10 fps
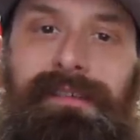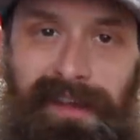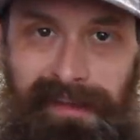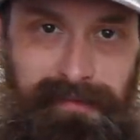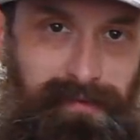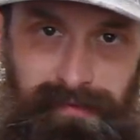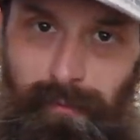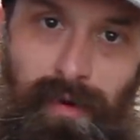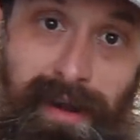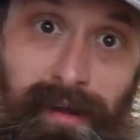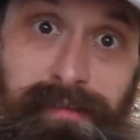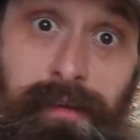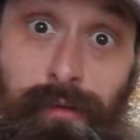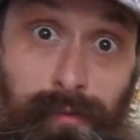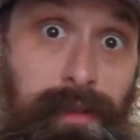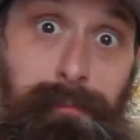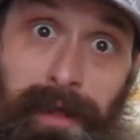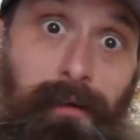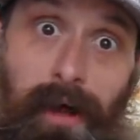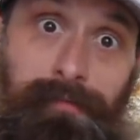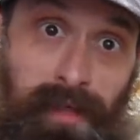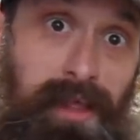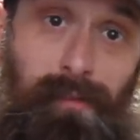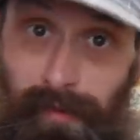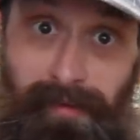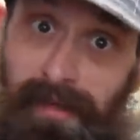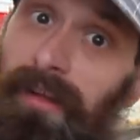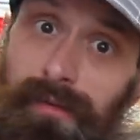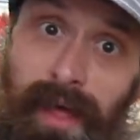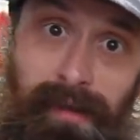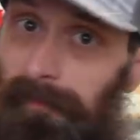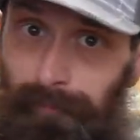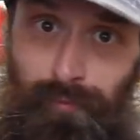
Take it to somewhere else. And you're really better off taking, when they tell you that,